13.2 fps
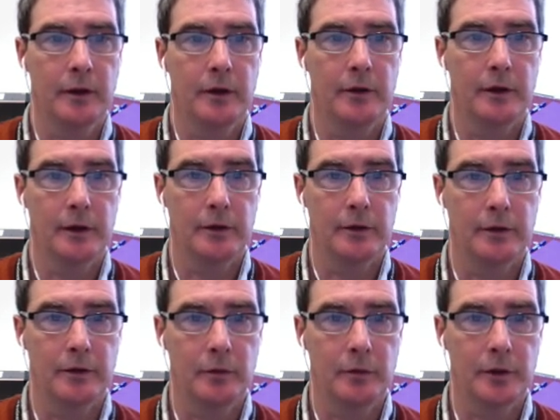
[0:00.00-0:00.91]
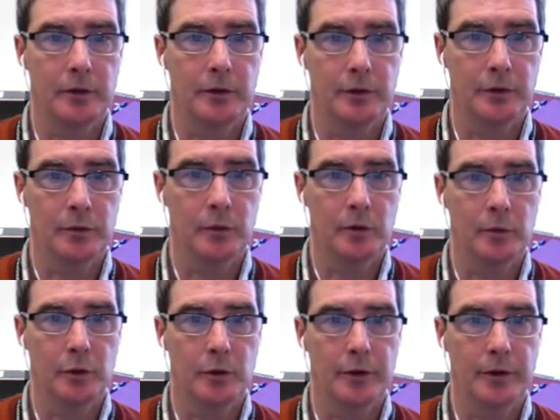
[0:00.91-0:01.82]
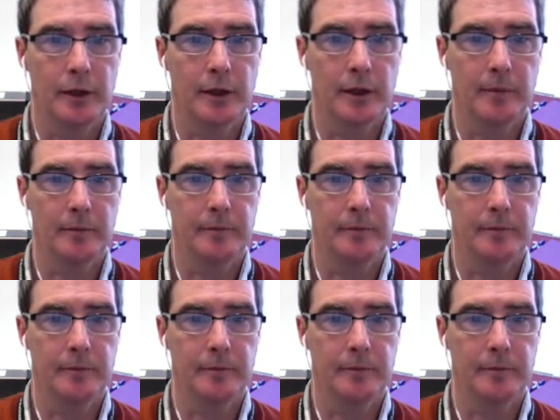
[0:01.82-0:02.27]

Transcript: then this will be true and we'll print that.